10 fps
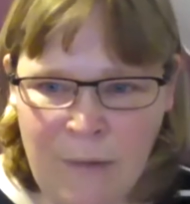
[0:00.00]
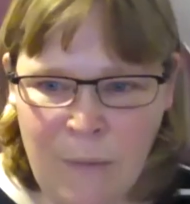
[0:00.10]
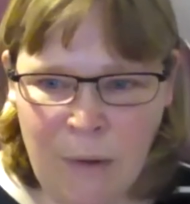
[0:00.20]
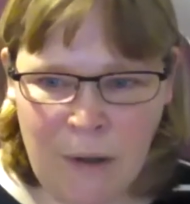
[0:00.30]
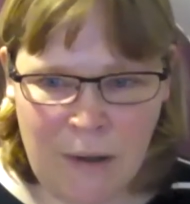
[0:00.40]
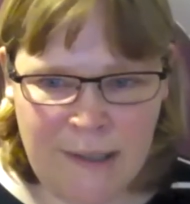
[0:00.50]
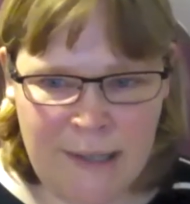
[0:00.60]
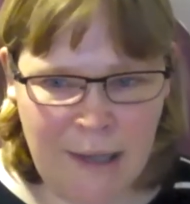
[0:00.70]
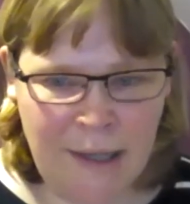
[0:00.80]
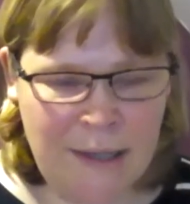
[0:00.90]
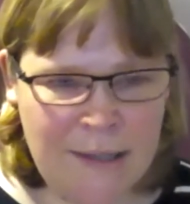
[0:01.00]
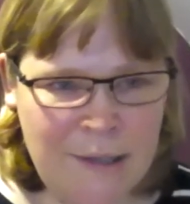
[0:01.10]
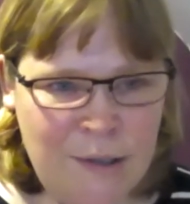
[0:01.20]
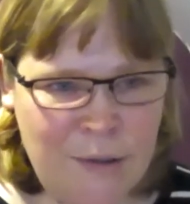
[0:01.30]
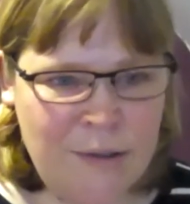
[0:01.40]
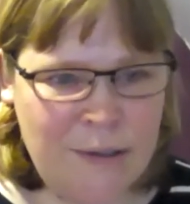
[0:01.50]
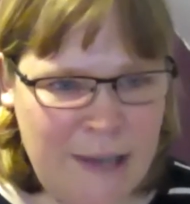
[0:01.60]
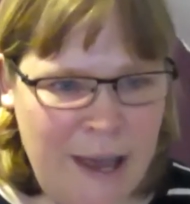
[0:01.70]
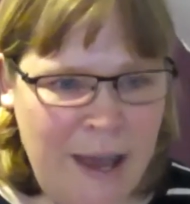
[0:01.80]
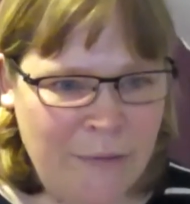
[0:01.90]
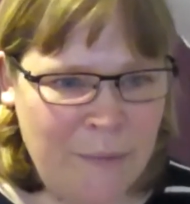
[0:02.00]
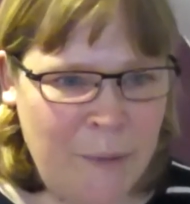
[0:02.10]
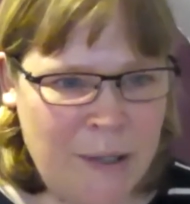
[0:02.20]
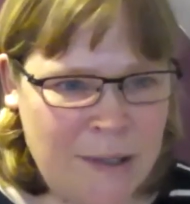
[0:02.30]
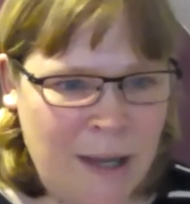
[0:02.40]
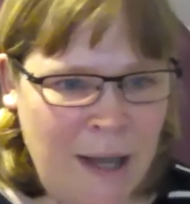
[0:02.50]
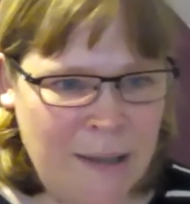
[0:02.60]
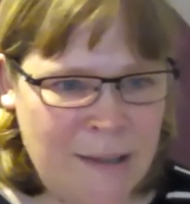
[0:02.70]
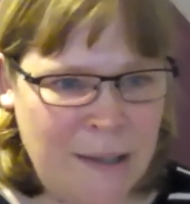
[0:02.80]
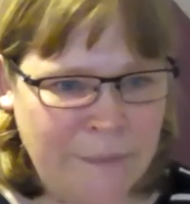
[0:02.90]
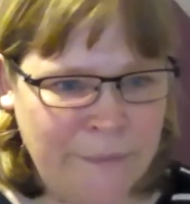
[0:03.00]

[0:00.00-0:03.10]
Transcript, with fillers: one of those techniques is suited to every personality.